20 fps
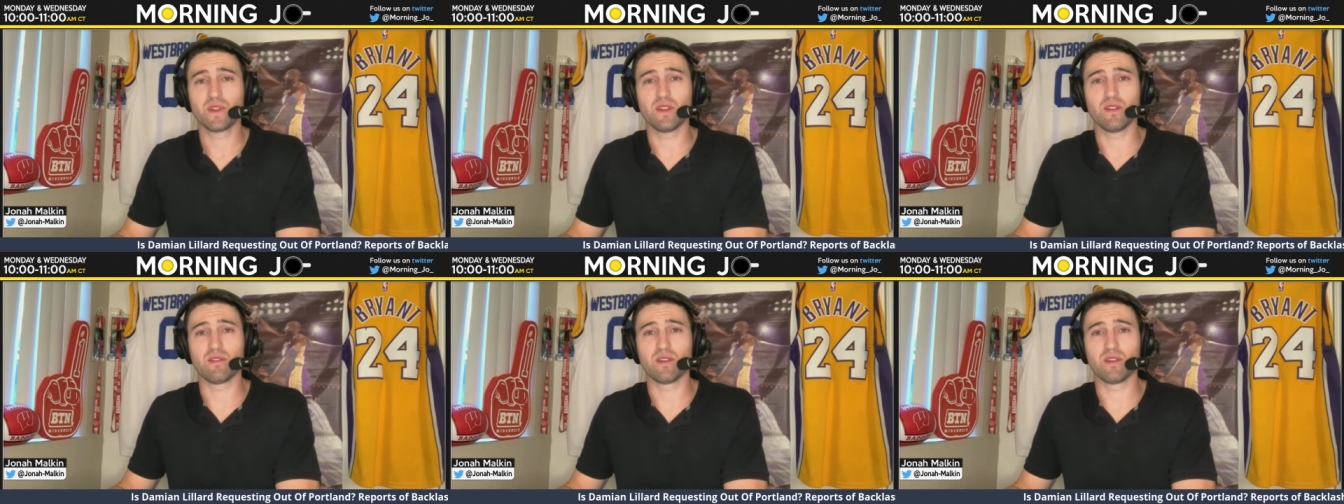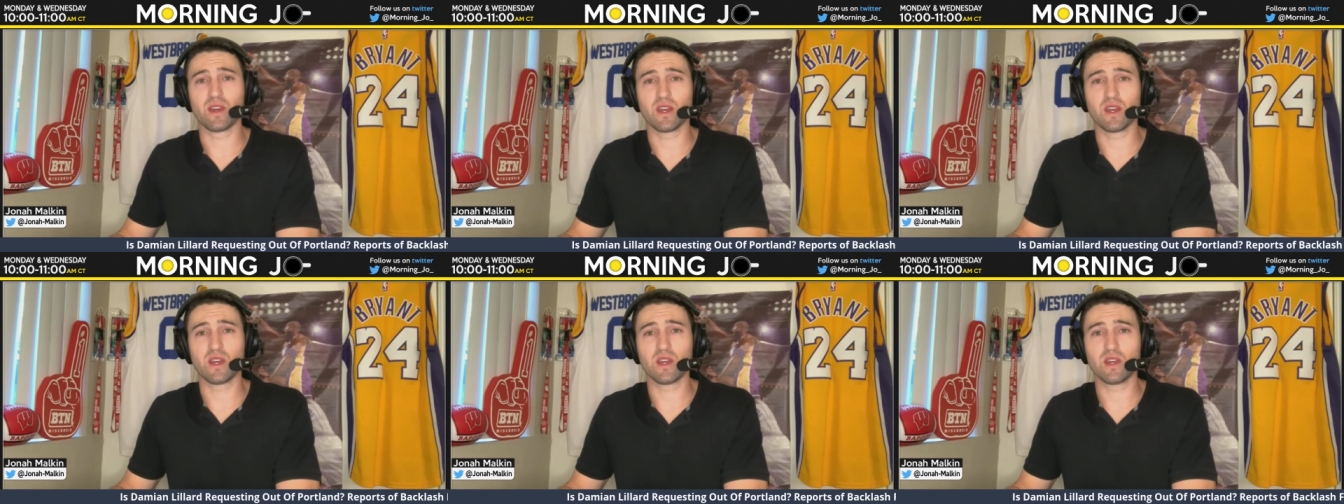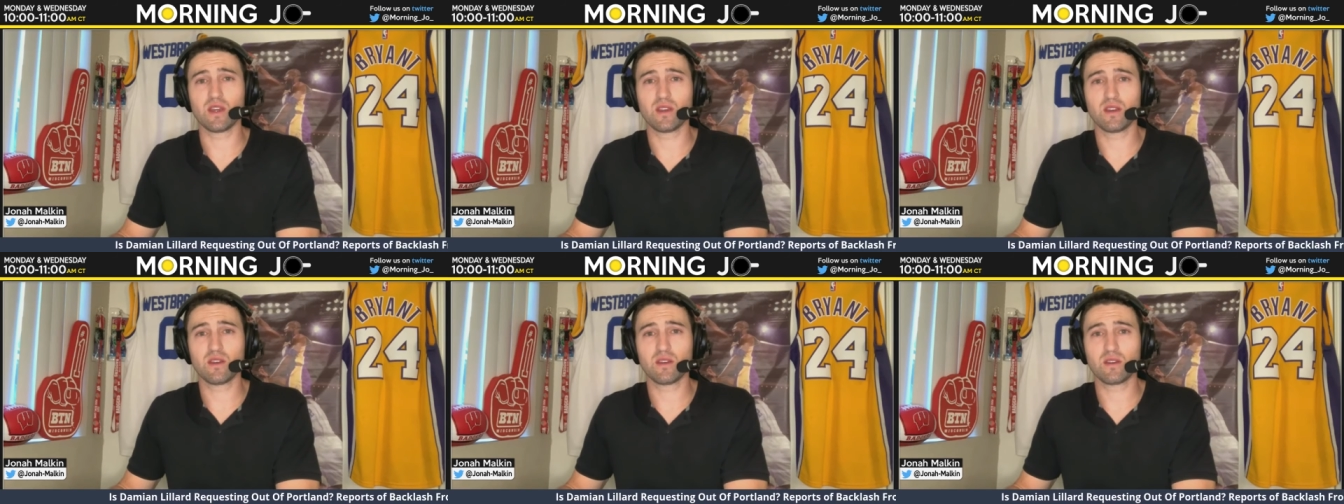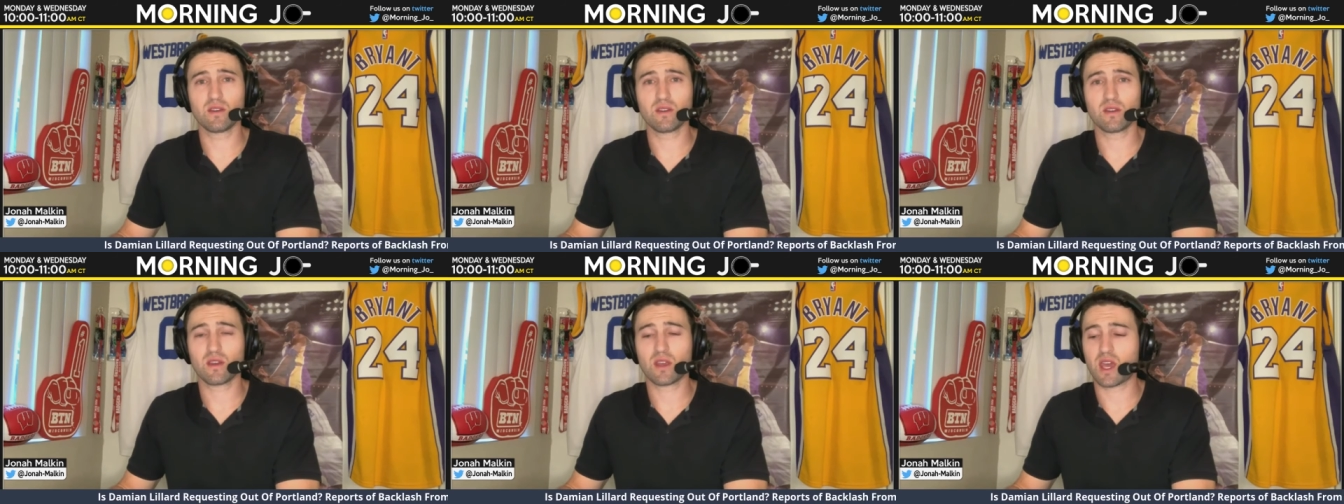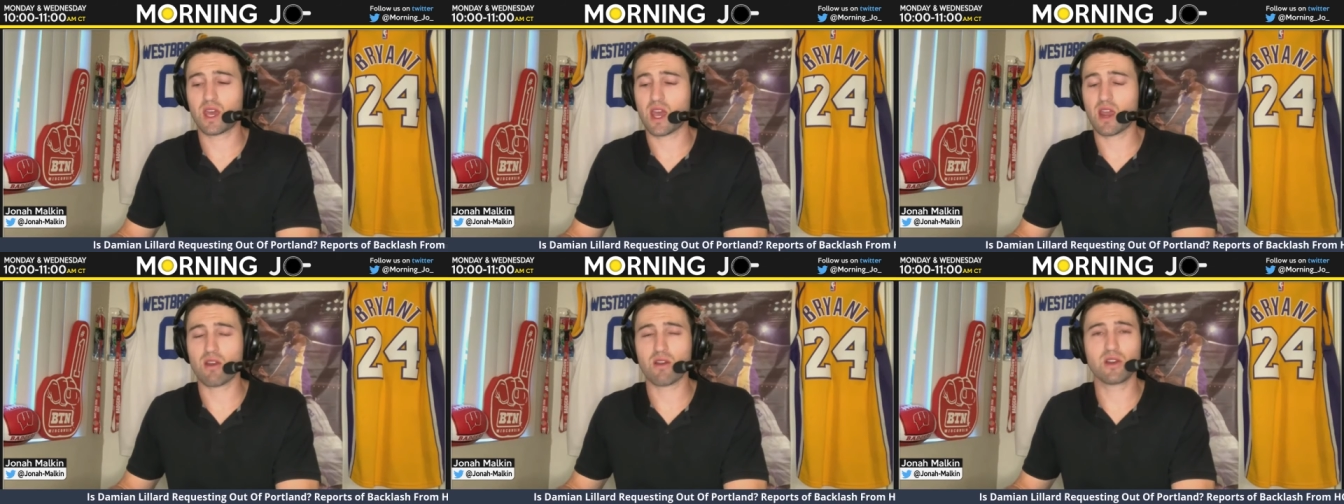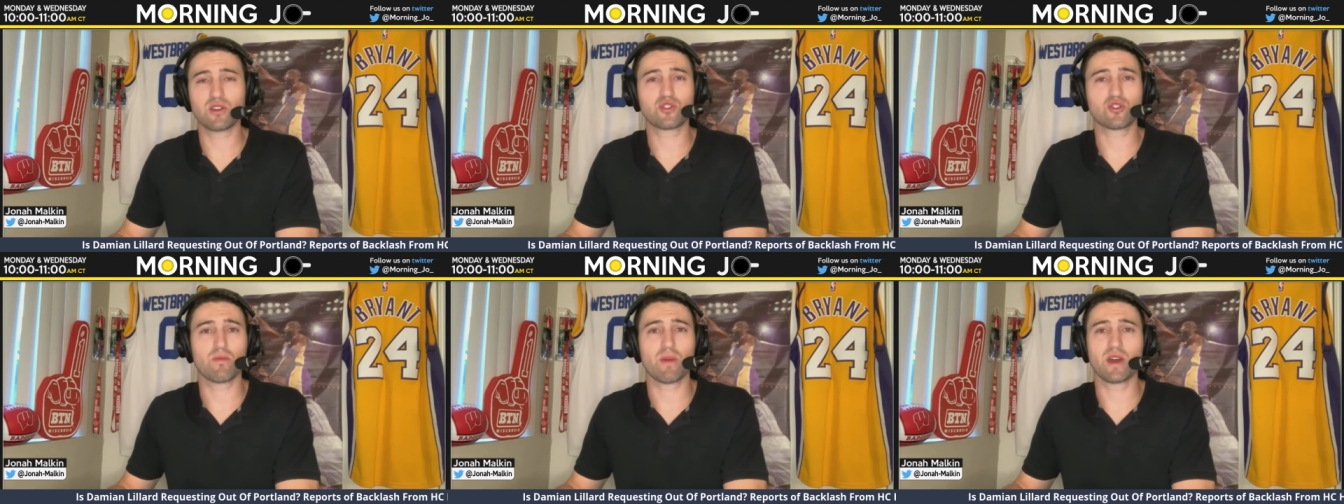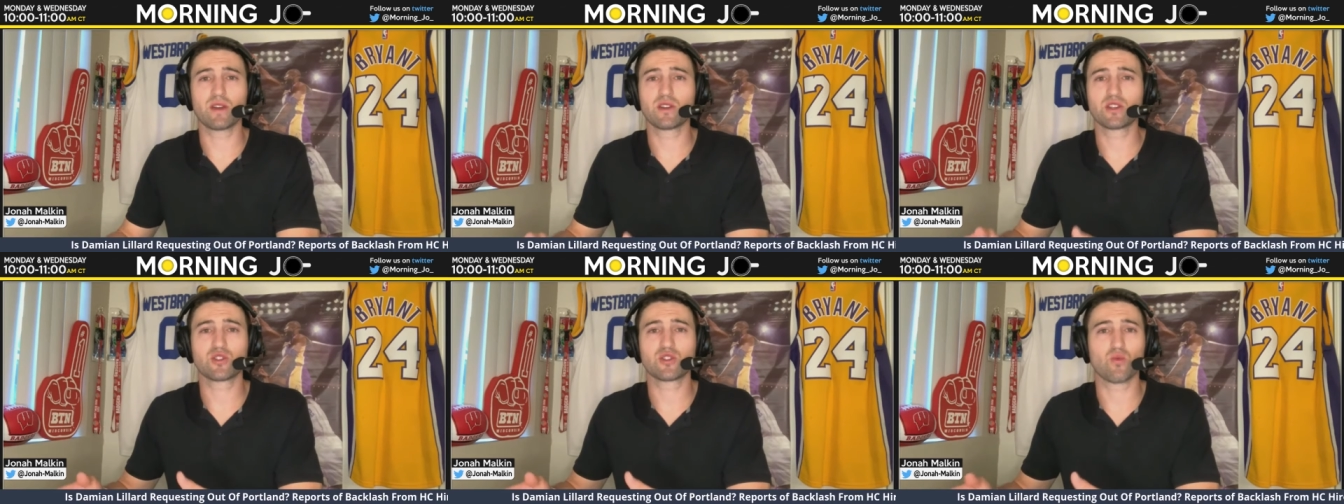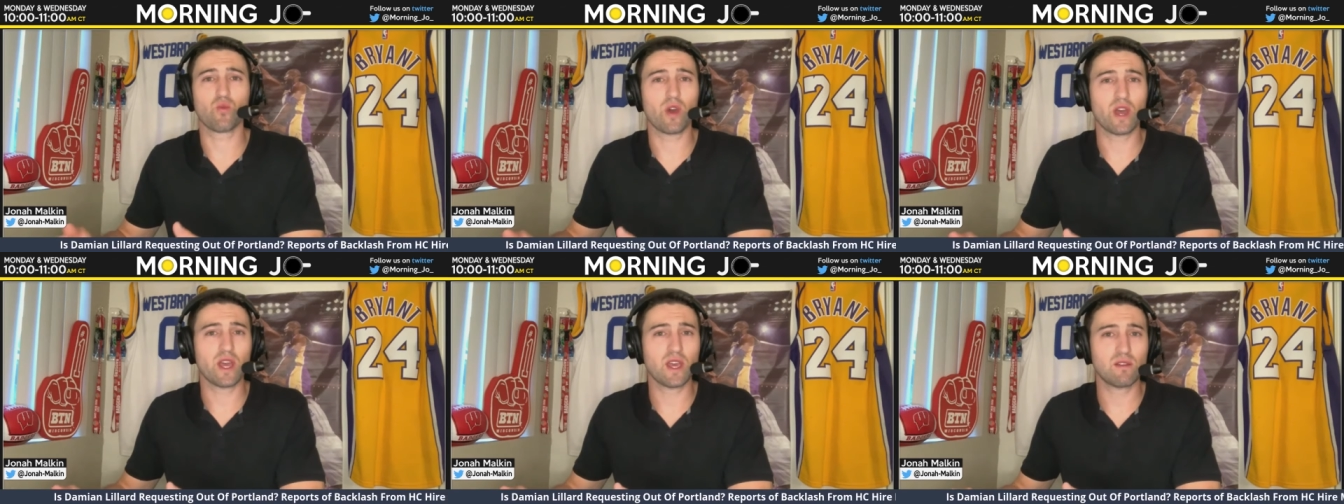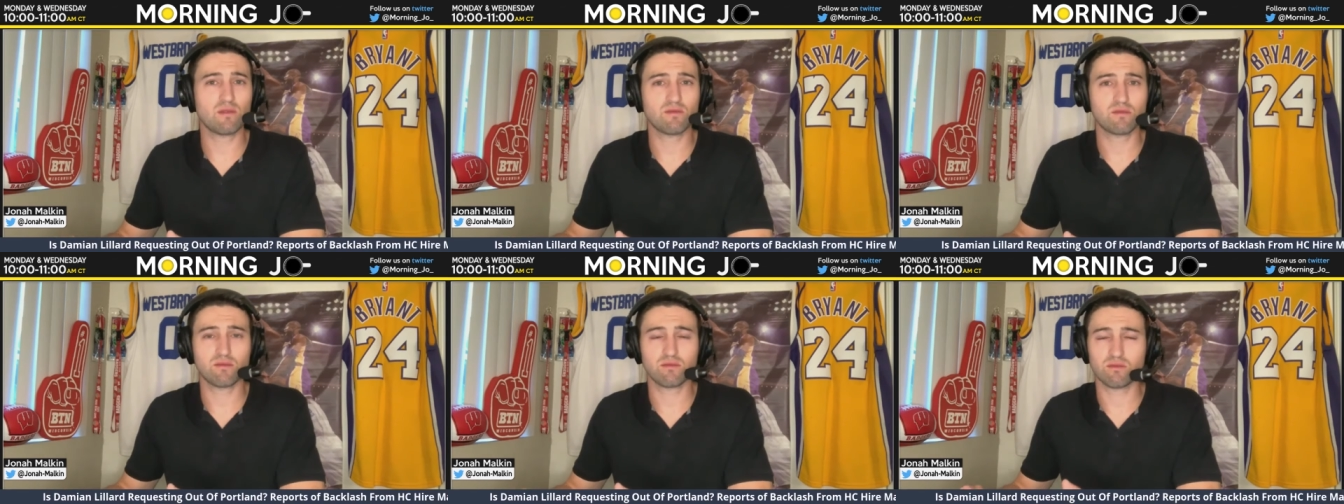they carry tremendous weight